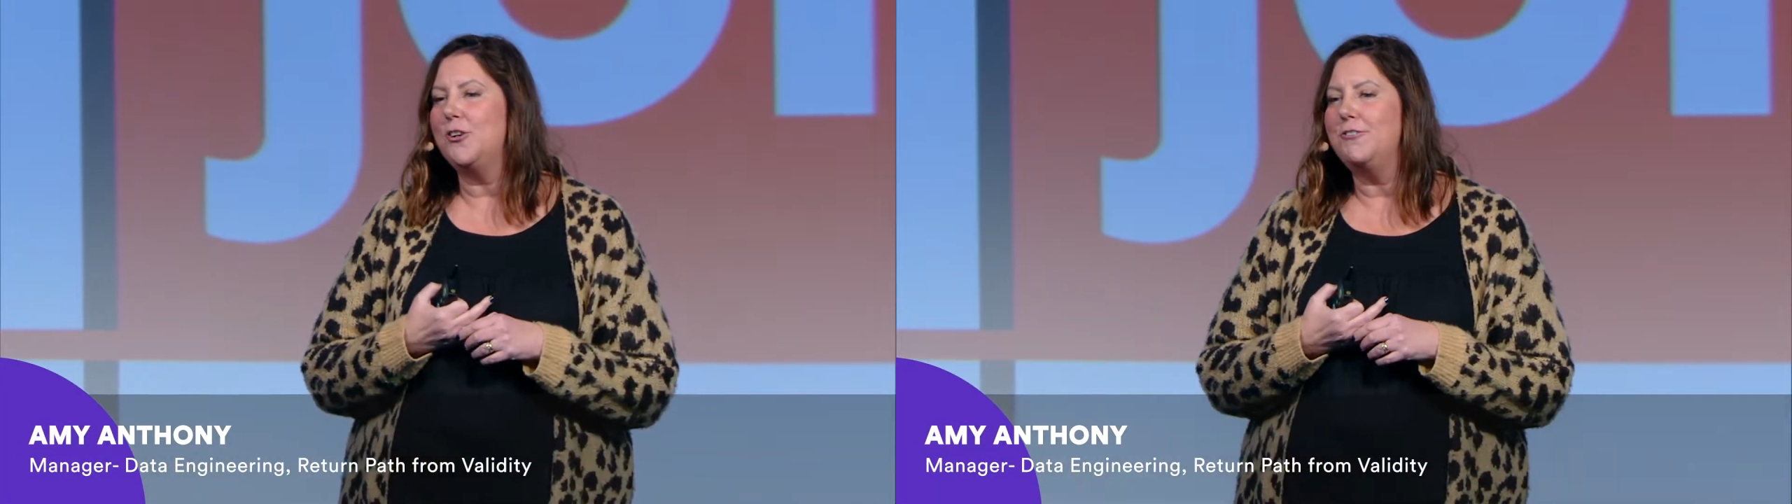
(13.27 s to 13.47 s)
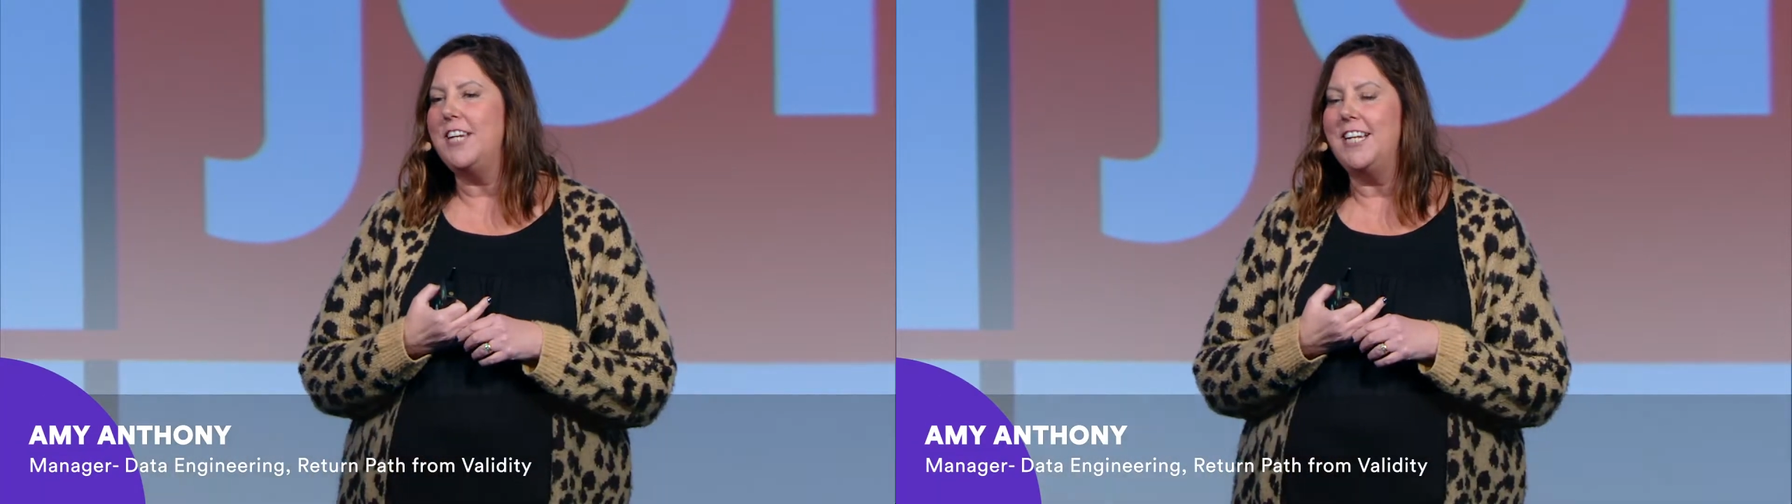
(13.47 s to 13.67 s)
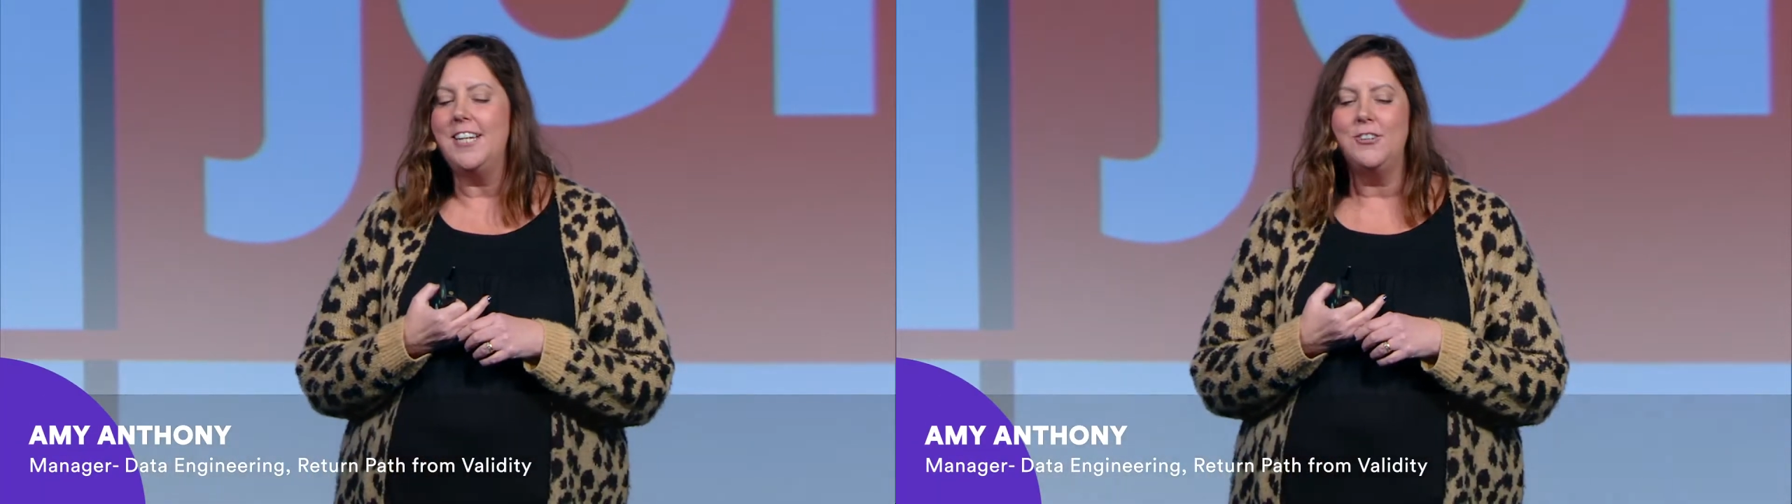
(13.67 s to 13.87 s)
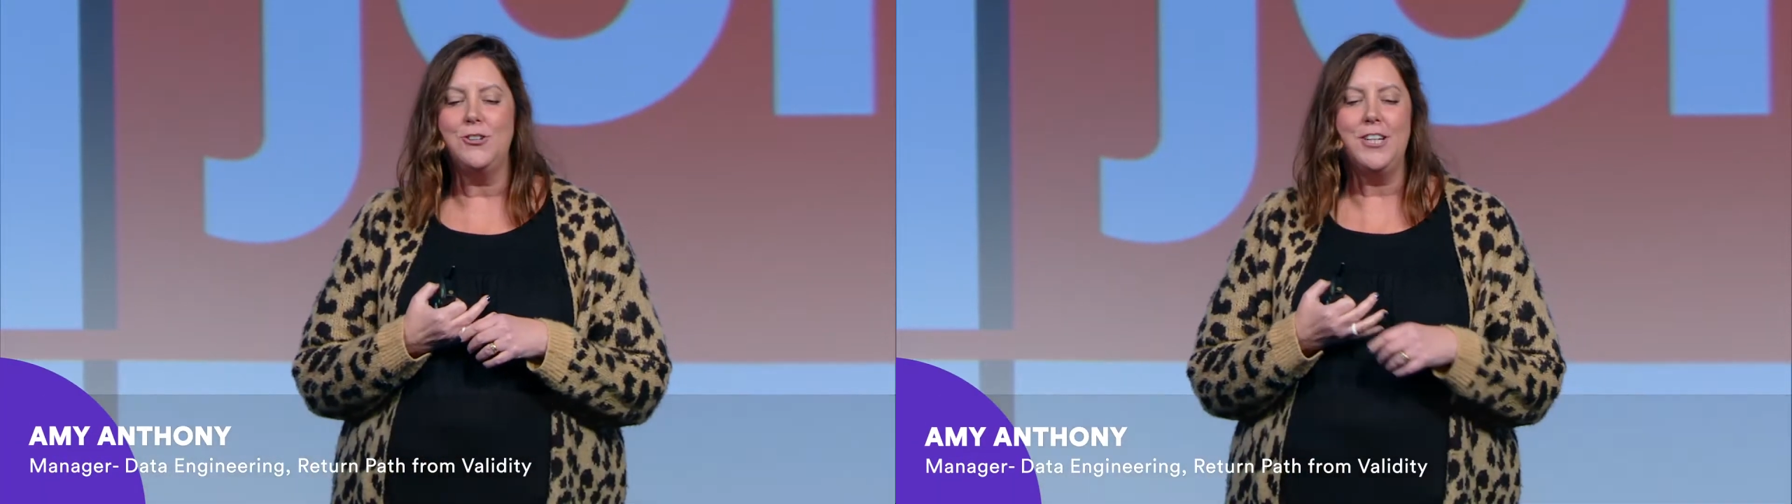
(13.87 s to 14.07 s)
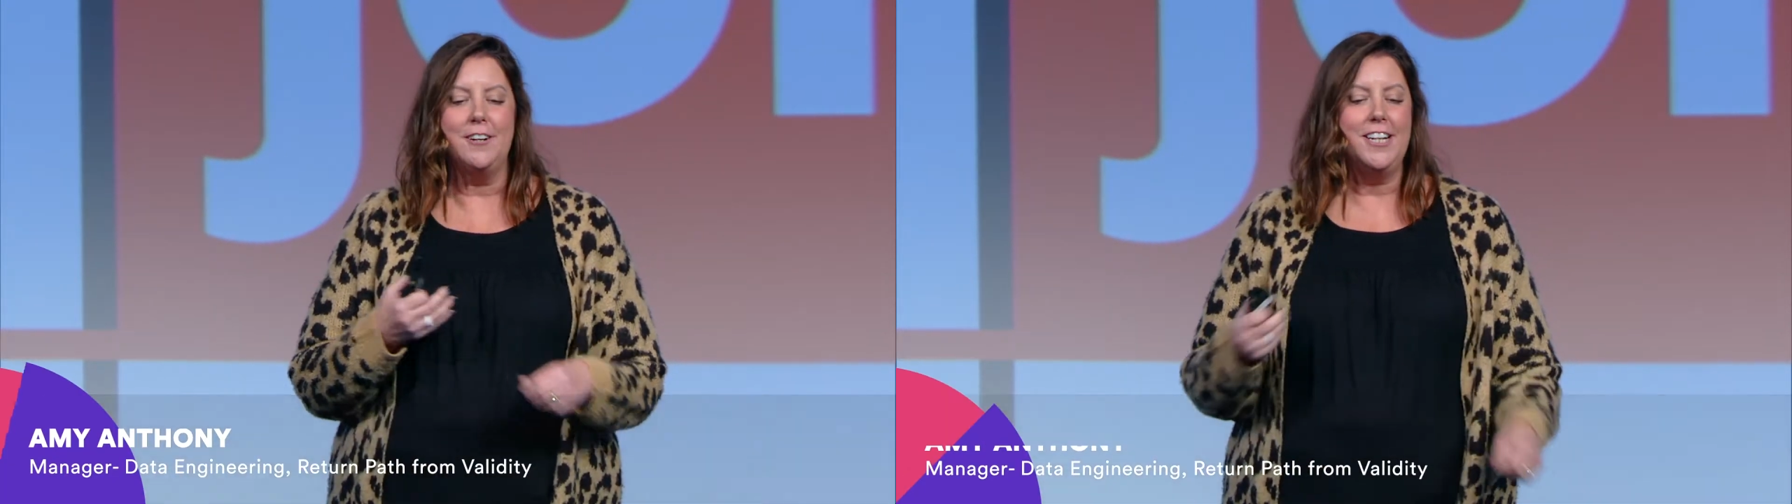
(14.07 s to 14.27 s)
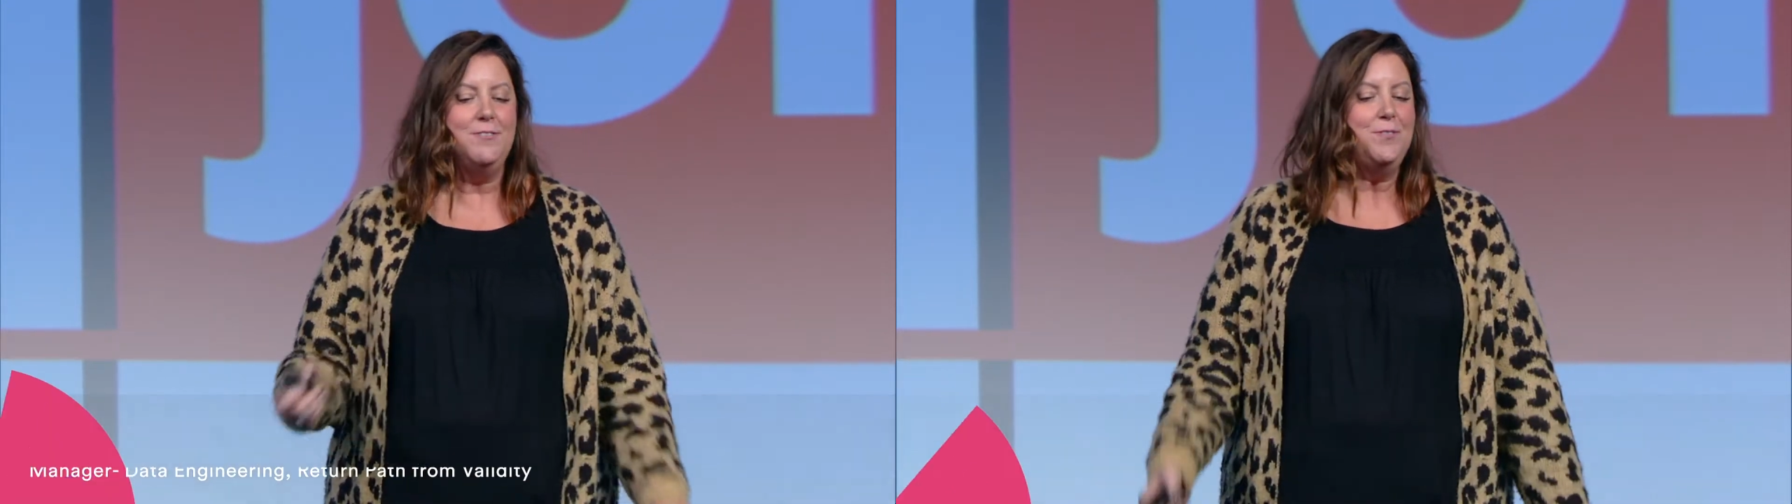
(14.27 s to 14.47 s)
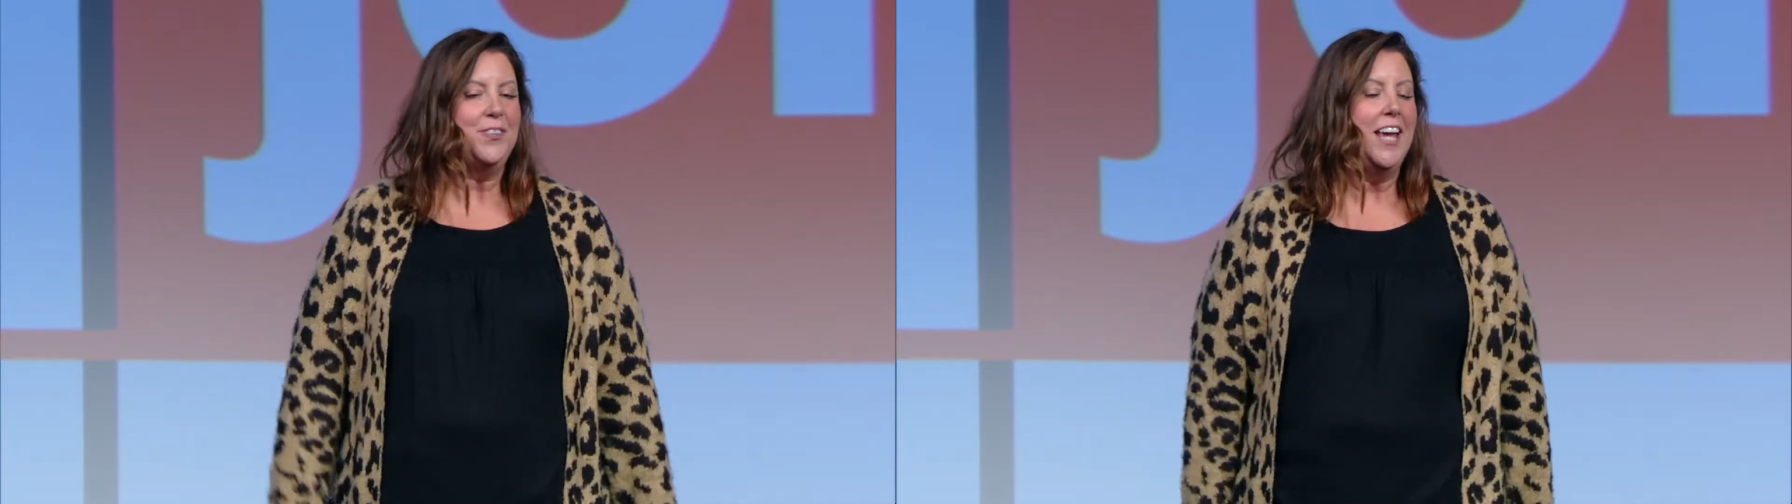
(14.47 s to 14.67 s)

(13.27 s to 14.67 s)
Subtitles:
of data engineering